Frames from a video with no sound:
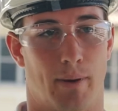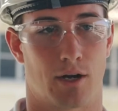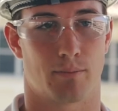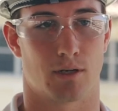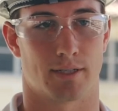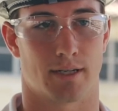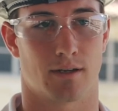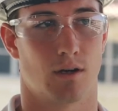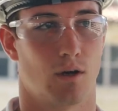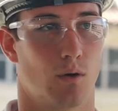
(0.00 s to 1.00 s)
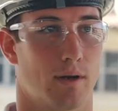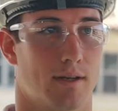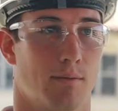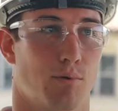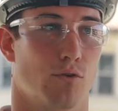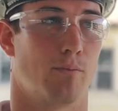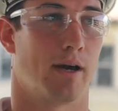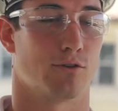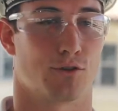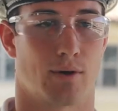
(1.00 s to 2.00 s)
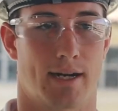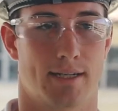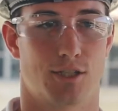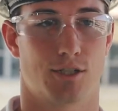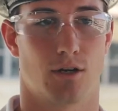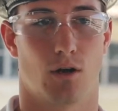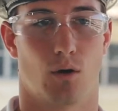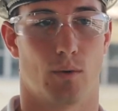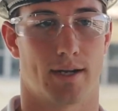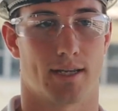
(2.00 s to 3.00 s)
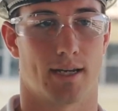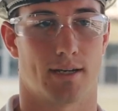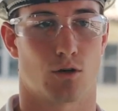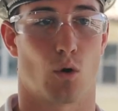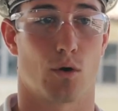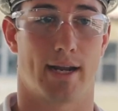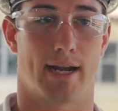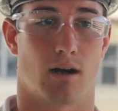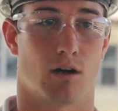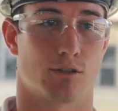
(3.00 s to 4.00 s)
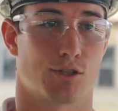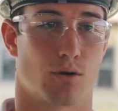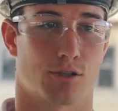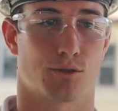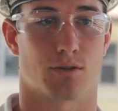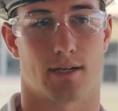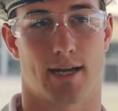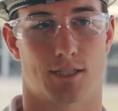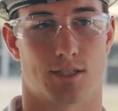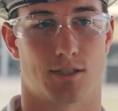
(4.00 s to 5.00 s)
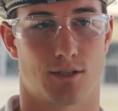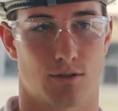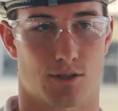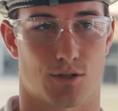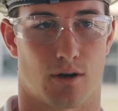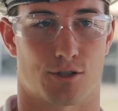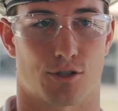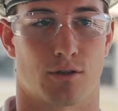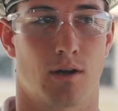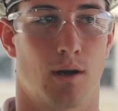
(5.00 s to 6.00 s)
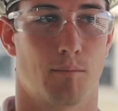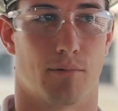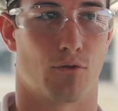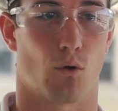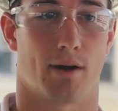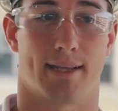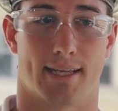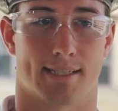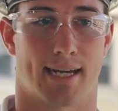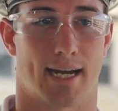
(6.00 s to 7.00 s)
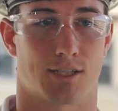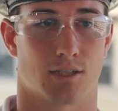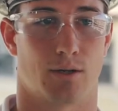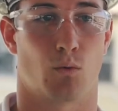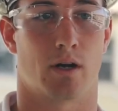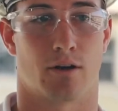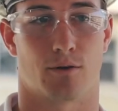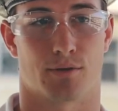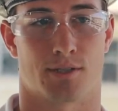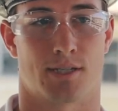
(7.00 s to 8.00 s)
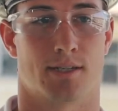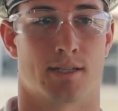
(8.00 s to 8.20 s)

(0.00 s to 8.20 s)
better building, we can improve better drainage, we can coordinate our structural connections to the structure before anything is actually 100%